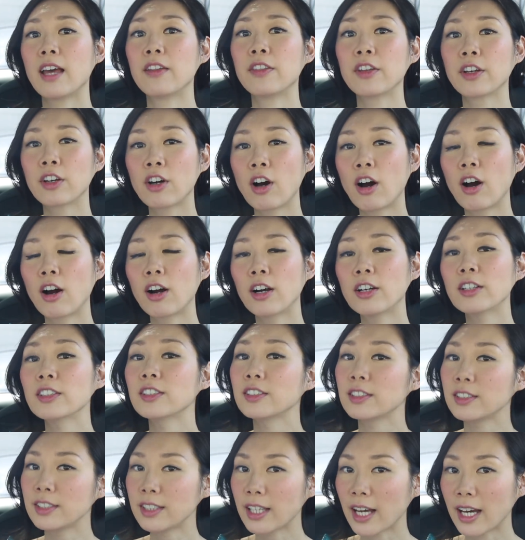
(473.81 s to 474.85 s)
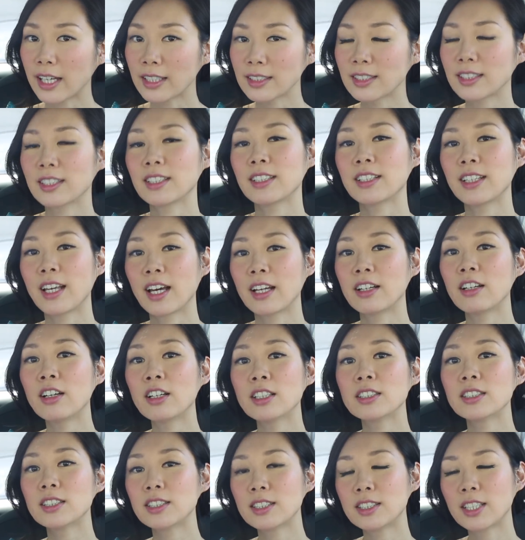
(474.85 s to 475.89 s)
and the car yet
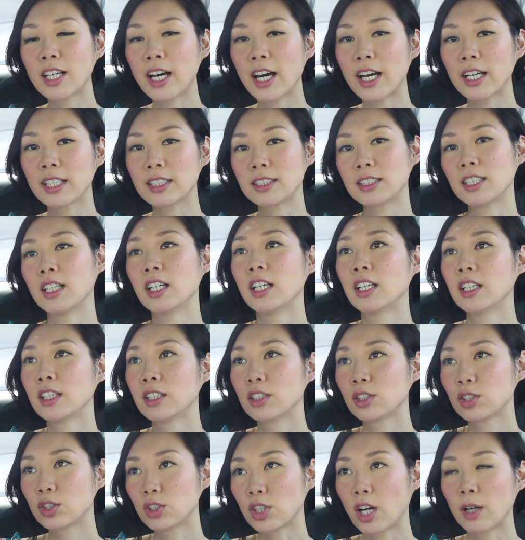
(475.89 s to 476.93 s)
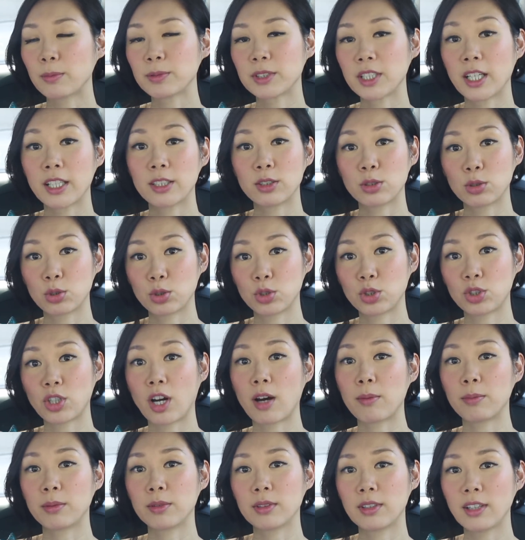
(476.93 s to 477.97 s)
cannot detect stop signs or
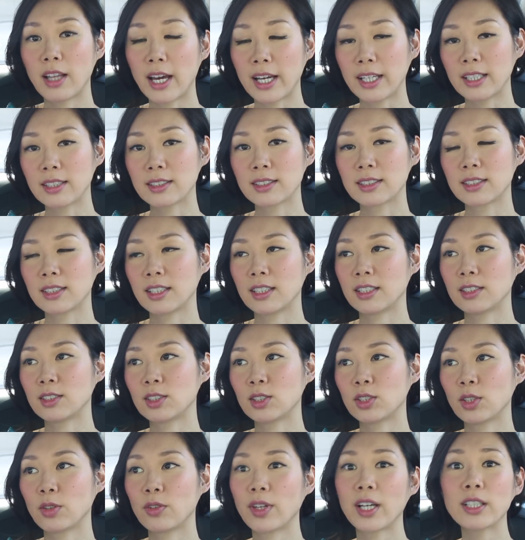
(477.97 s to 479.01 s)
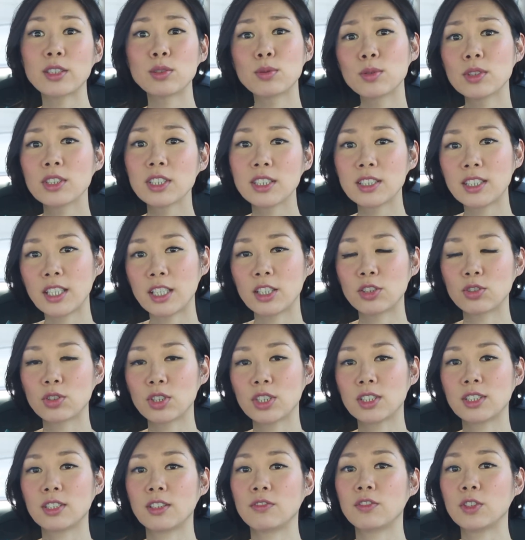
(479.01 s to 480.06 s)
stop lights. And so that's really
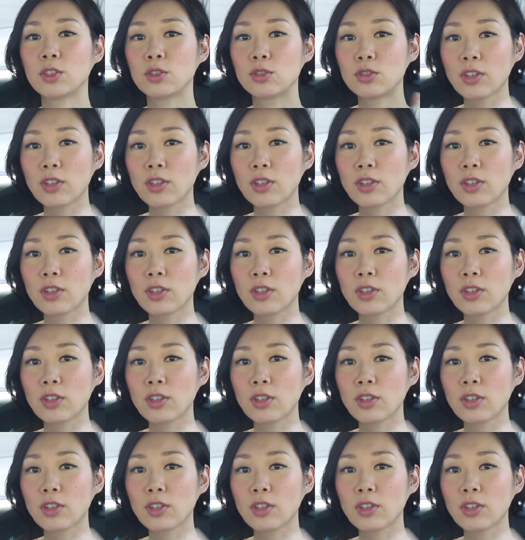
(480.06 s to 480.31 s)
dangerous. If you're